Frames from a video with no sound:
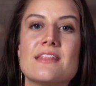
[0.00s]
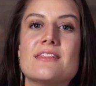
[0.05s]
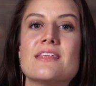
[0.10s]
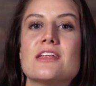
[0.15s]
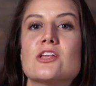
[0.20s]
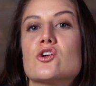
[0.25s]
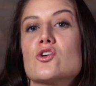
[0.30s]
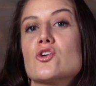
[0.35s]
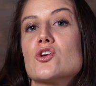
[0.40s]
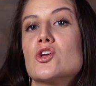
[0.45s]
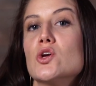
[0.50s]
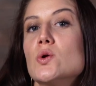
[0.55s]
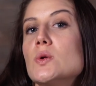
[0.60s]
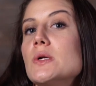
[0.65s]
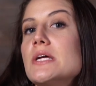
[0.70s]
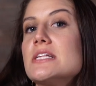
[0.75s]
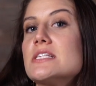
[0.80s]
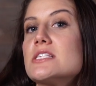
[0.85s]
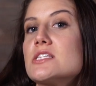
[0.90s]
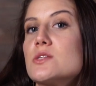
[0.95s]
then your
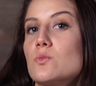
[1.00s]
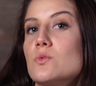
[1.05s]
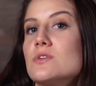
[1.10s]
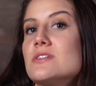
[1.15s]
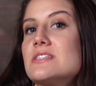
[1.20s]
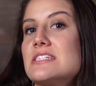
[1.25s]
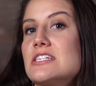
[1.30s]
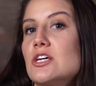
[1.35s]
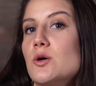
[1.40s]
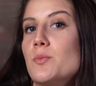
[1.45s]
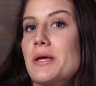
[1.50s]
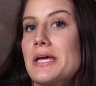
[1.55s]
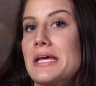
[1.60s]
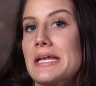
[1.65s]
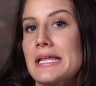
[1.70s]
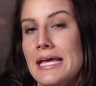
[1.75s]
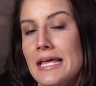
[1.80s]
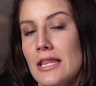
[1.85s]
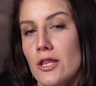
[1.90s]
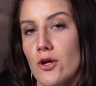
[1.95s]
units would still be
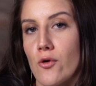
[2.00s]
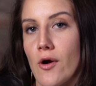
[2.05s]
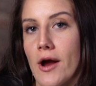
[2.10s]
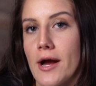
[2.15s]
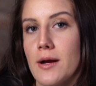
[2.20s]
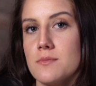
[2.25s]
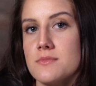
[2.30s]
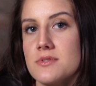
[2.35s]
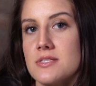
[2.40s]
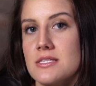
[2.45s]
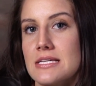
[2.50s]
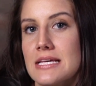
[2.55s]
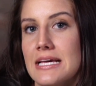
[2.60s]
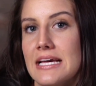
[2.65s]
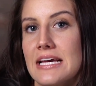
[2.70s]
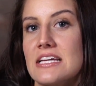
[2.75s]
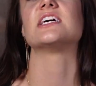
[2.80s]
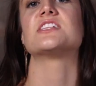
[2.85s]
in kilograms.